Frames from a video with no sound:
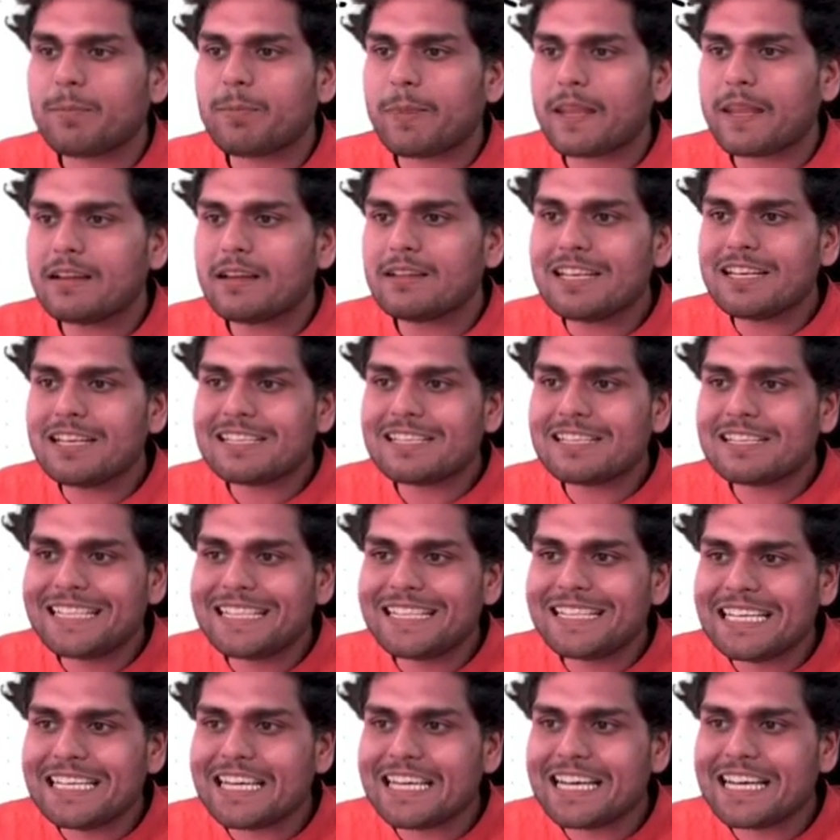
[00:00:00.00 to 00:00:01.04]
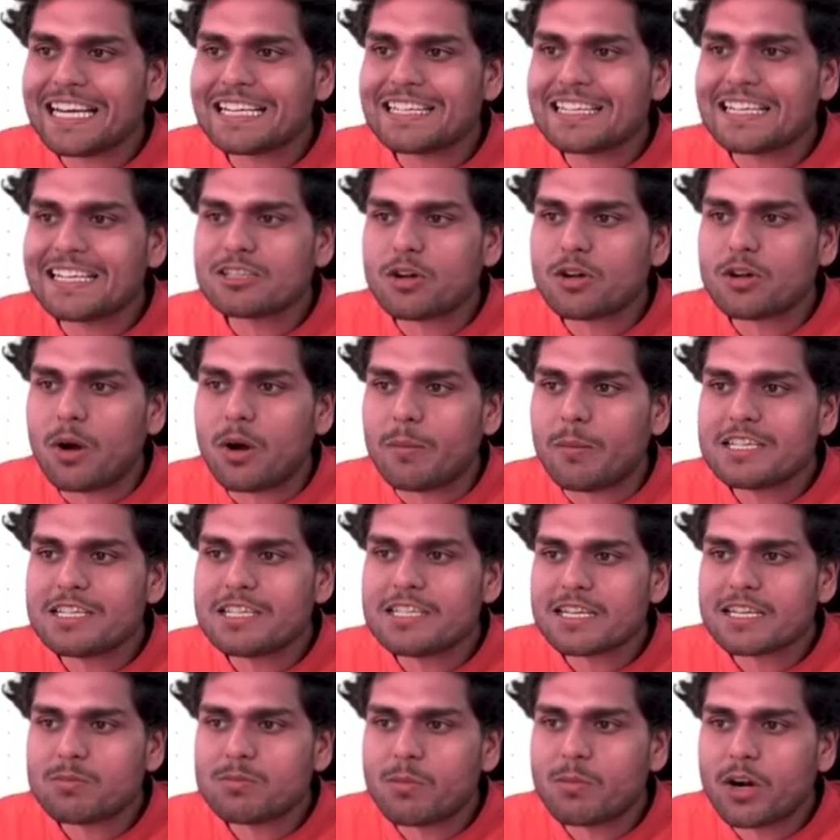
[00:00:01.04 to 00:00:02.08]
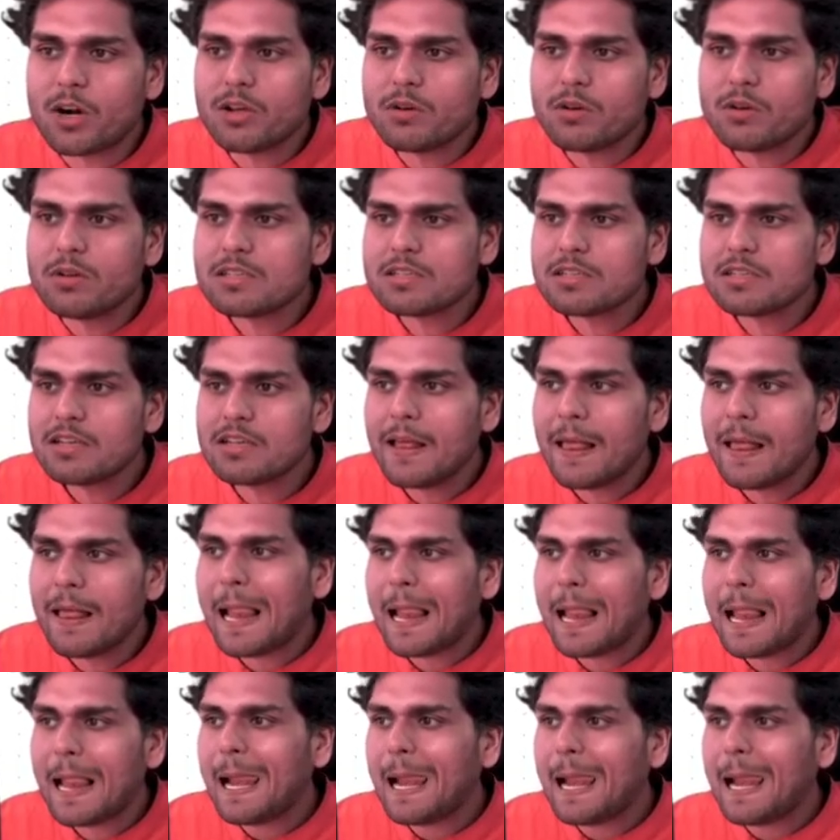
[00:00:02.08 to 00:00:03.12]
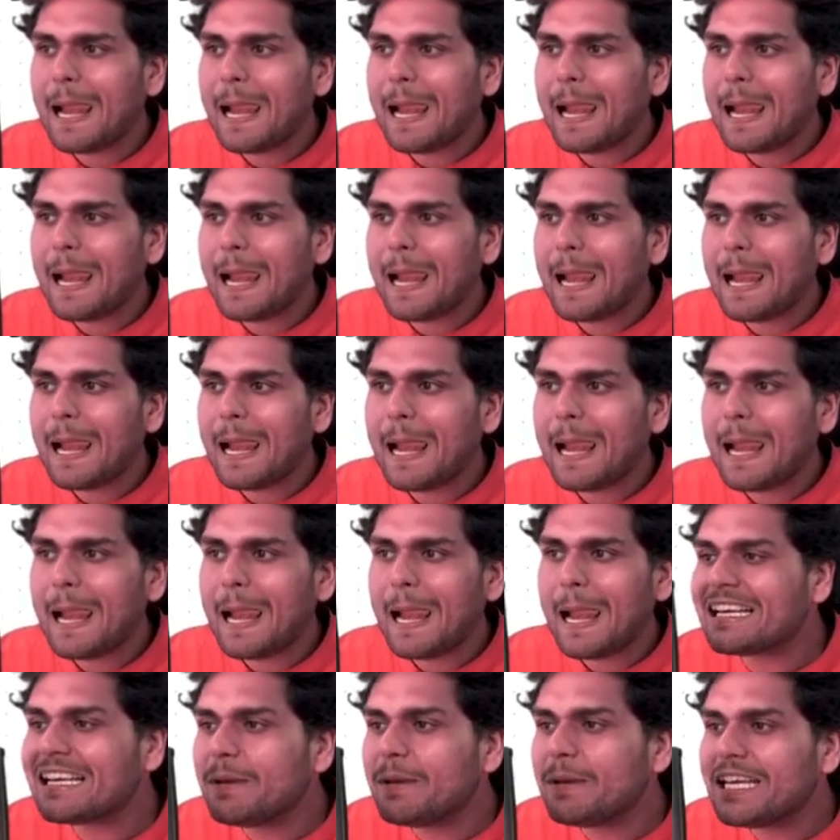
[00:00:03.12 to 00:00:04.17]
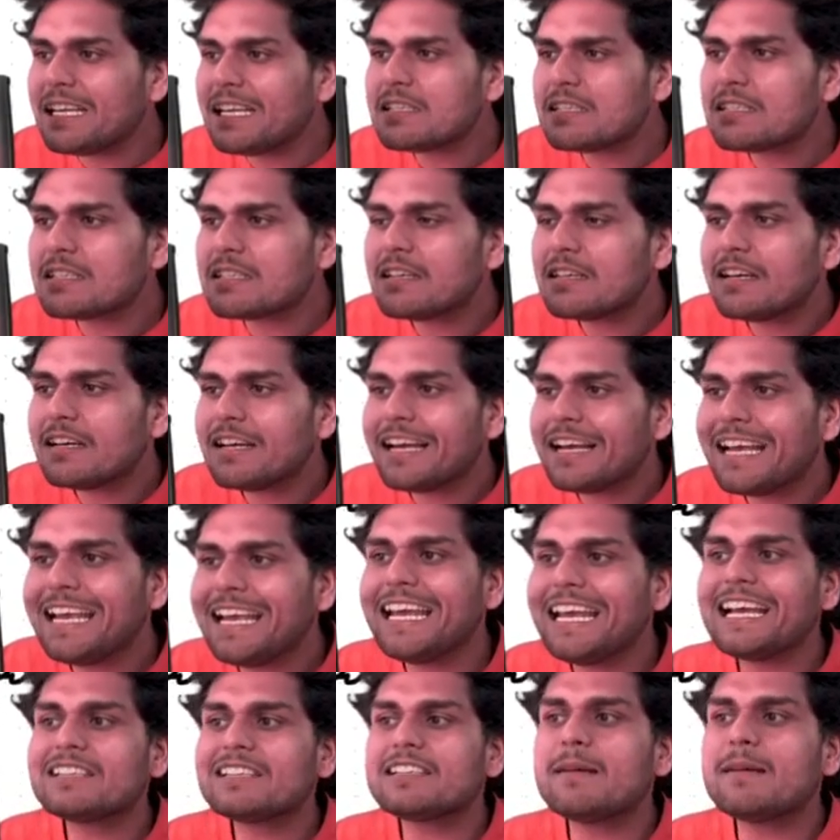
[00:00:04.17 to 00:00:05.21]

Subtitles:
This CJS is CommonJS modules and ESM means ESM